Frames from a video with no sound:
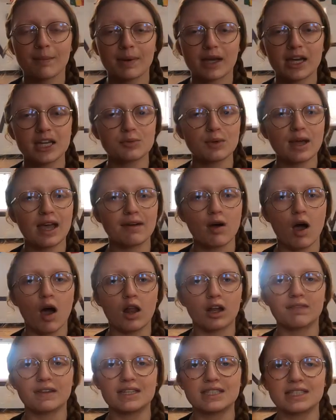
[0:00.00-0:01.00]
Because we have
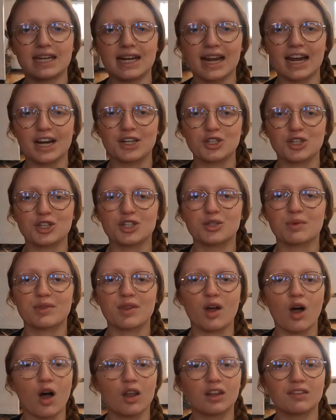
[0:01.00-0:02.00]
all of these connections
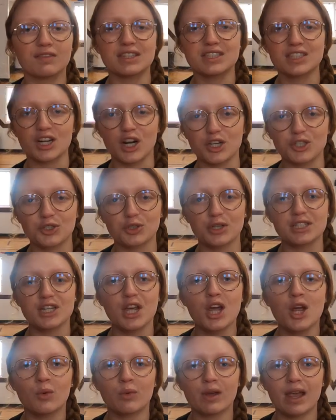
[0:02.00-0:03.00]
with all of these countries,
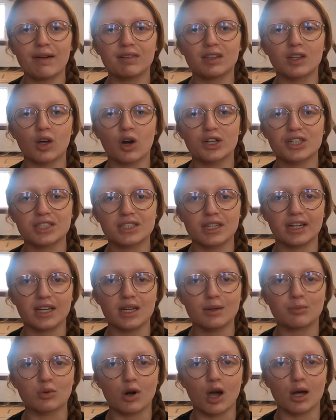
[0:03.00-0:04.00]
we have a large
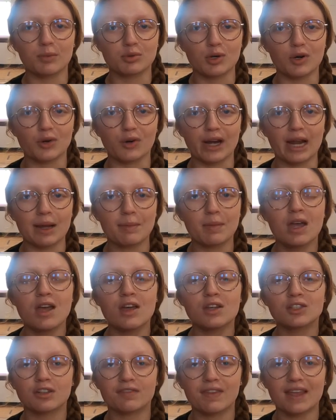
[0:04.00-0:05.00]
study abroad program,
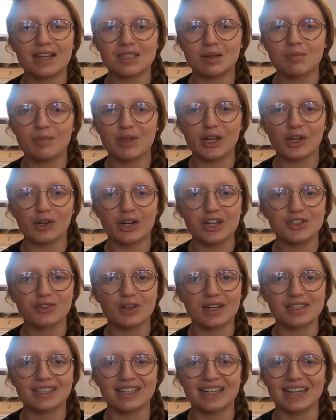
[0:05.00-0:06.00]
so if that's something you're
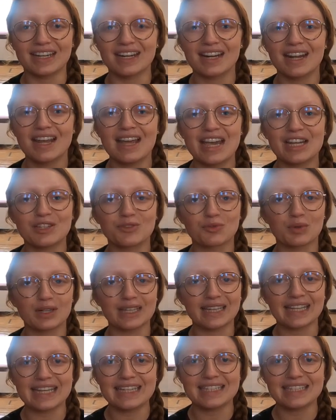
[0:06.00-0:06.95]
interested in, it's really